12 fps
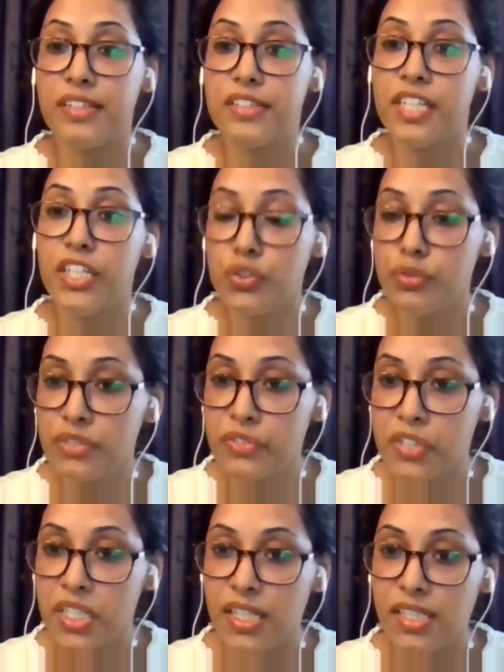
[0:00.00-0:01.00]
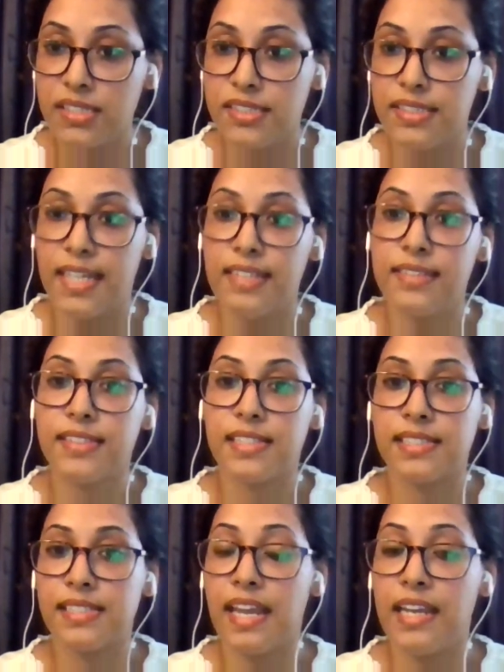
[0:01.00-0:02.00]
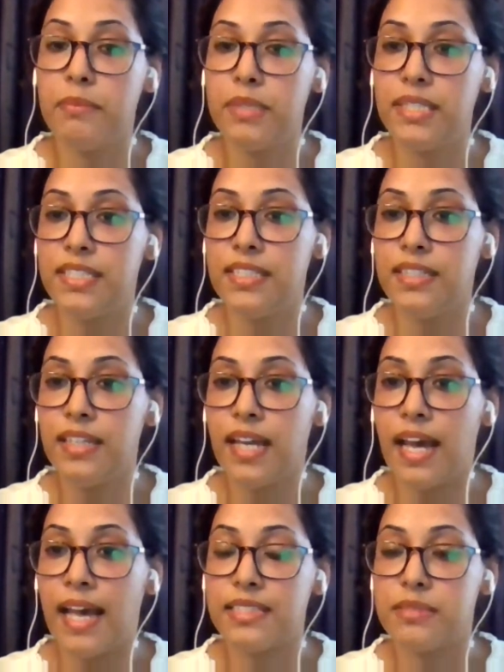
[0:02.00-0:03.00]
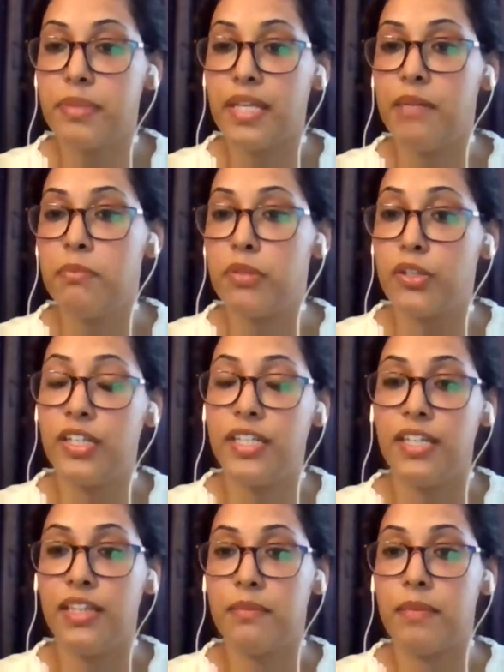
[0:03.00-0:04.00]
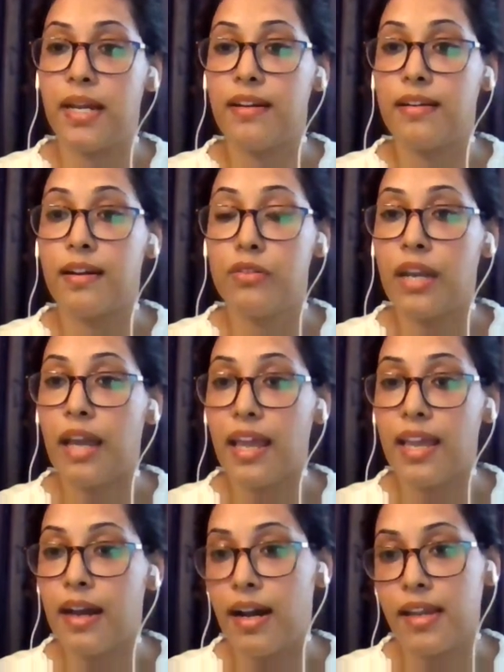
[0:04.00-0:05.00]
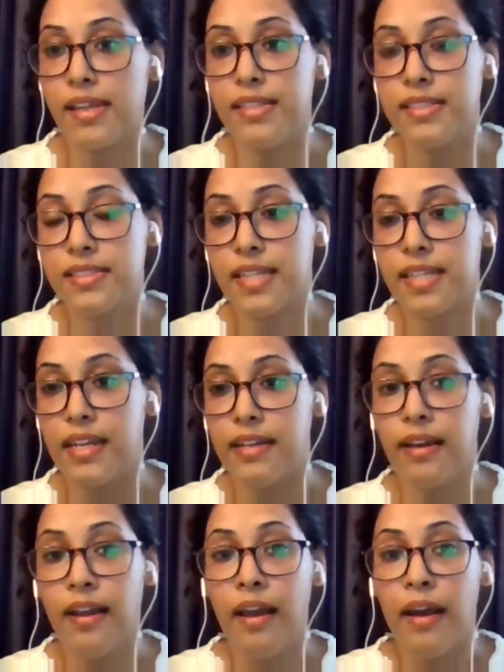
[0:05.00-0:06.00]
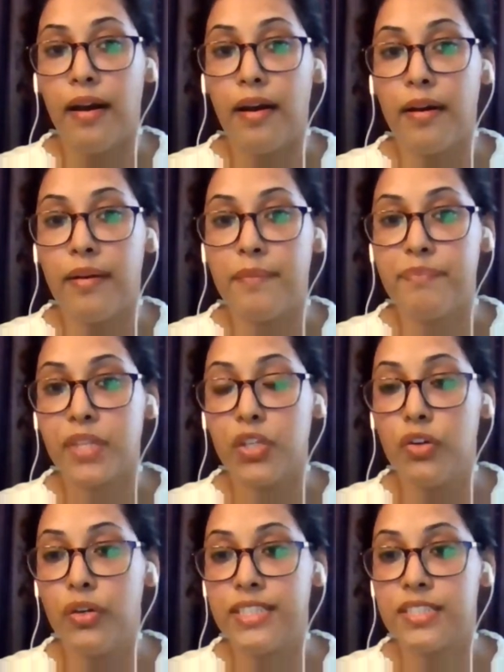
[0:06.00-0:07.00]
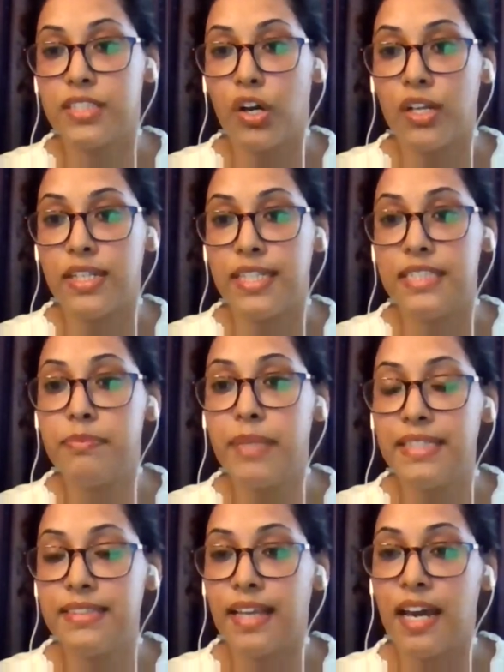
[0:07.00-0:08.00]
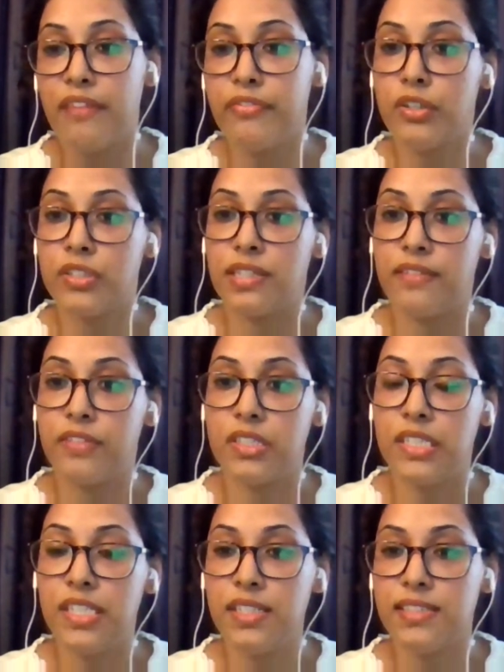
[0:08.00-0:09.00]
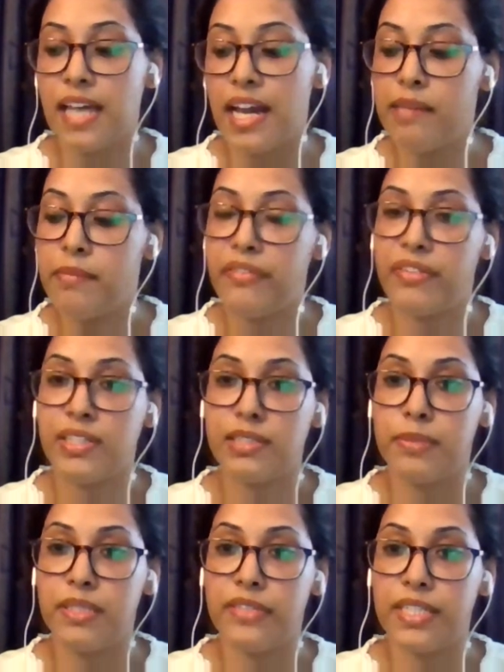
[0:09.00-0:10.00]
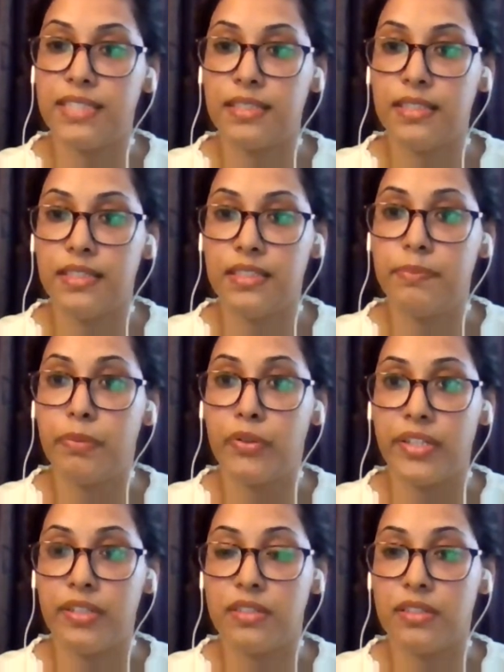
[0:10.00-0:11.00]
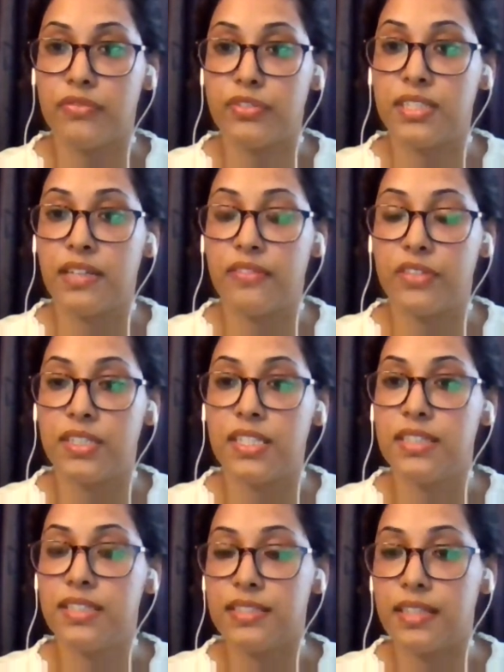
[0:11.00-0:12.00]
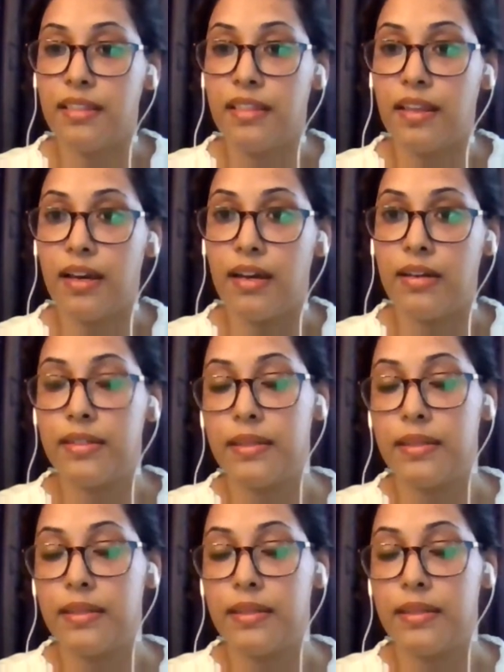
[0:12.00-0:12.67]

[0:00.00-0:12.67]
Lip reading: the issue of Sri Lanka's debt sustainability has been boiling in the background. Like Akhil said, it's been there for several years. IMF has been raising this point for several years in the